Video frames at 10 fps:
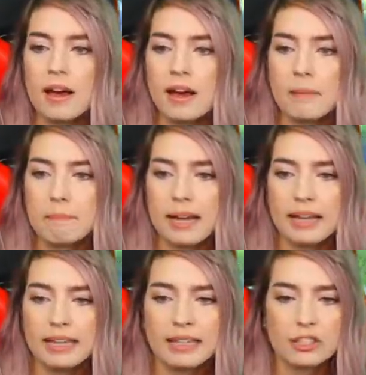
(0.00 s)

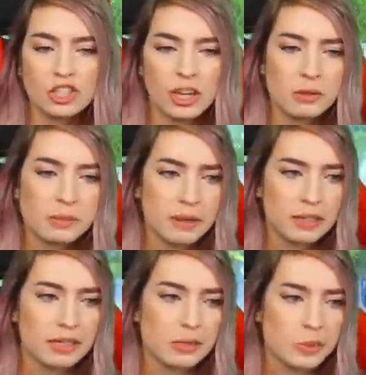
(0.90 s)
My guild chat was
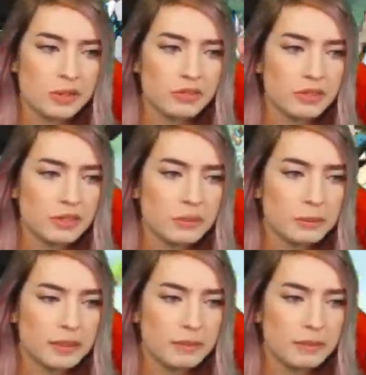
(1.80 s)
bugged as well for a little bit.